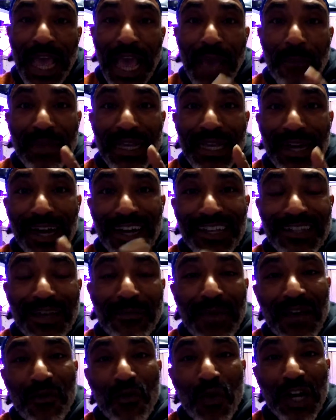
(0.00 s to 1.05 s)
and because
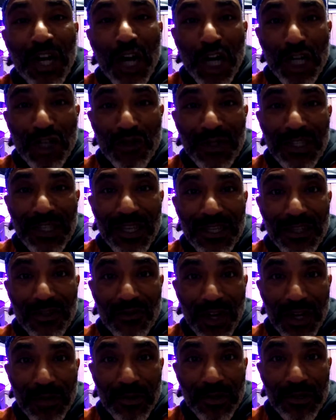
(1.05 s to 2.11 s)
I'm at 100
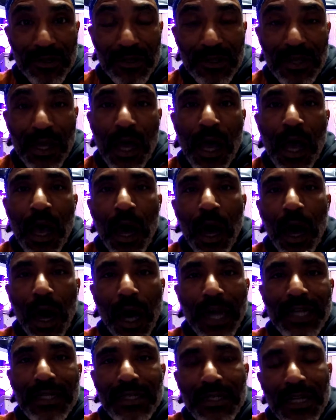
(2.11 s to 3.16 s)
subscribers,
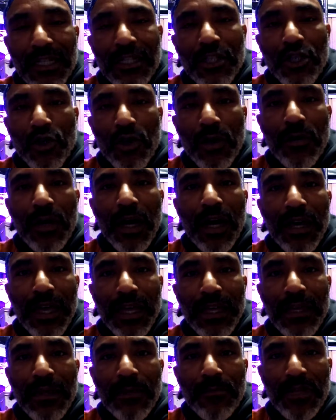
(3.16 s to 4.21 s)
I decided to do
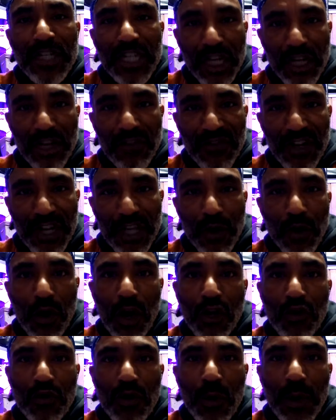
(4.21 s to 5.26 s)
a particular video
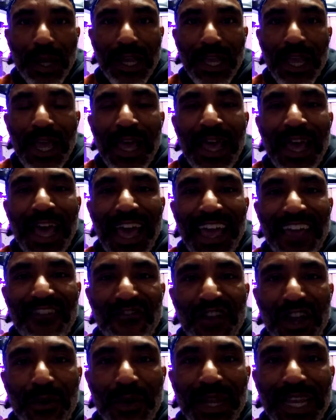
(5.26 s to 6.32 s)
on growing a
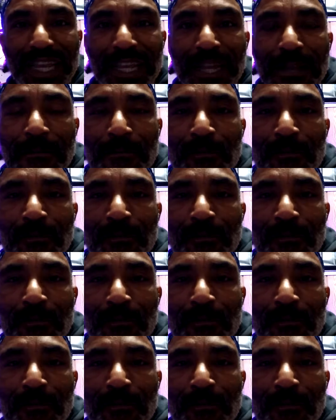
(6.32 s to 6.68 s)
very